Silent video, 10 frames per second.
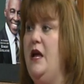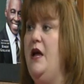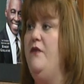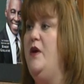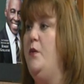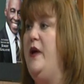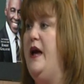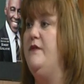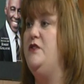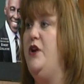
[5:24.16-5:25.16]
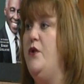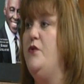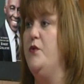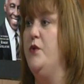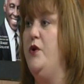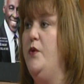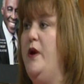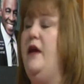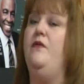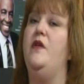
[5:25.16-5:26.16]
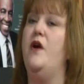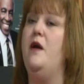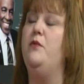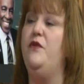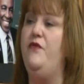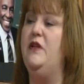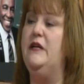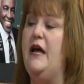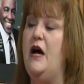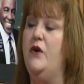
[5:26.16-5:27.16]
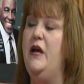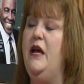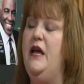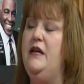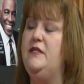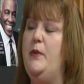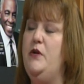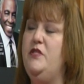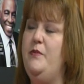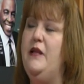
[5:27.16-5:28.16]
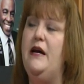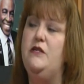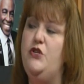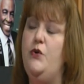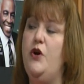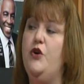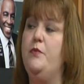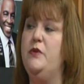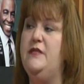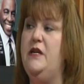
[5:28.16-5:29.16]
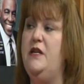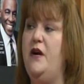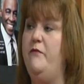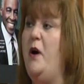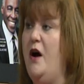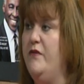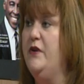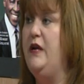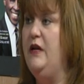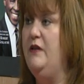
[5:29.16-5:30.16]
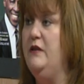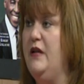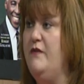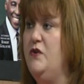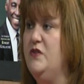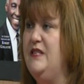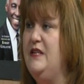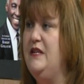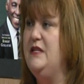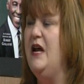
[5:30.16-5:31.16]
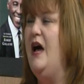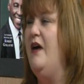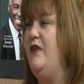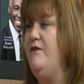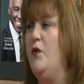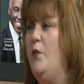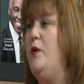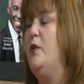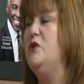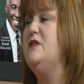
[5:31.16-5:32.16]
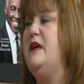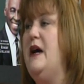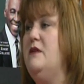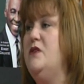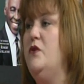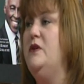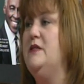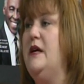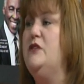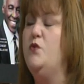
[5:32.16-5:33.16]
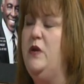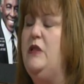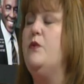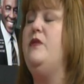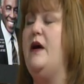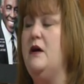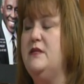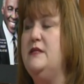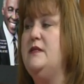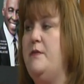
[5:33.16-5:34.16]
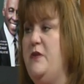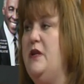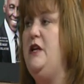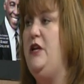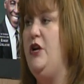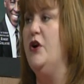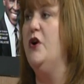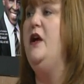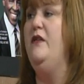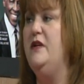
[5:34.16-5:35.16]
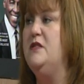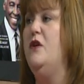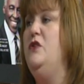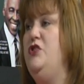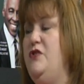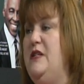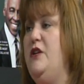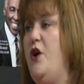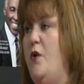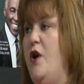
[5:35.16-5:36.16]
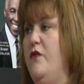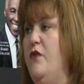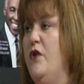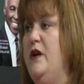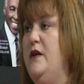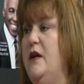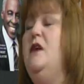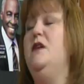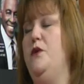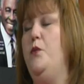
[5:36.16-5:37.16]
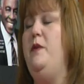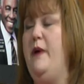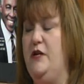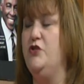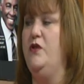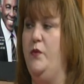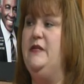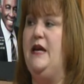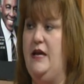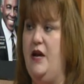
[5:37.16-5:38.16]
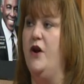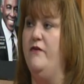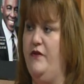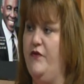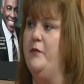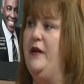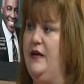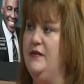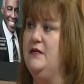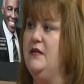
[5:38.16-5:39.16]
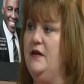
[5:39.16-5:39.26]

that we have to go through, and they're able to fill it out. It's supposed to be like 200% of poverty levels in it. I think for one person in the household, it's like $23,000 something a year. As long as you didn't go over it, we'd make sure that we take care of it from it.